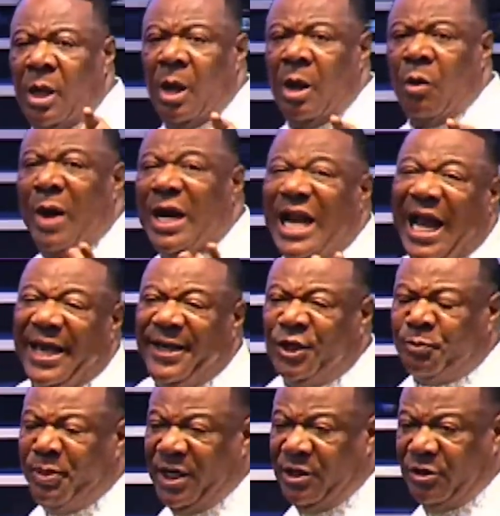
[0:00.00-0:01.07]
whether it's
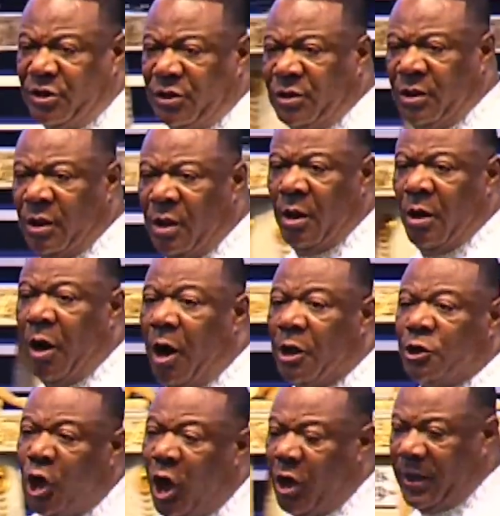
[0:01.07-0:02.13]
peace or
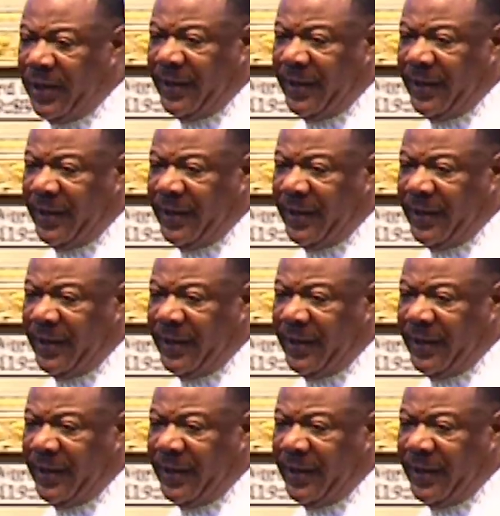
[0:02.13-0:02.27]
joy,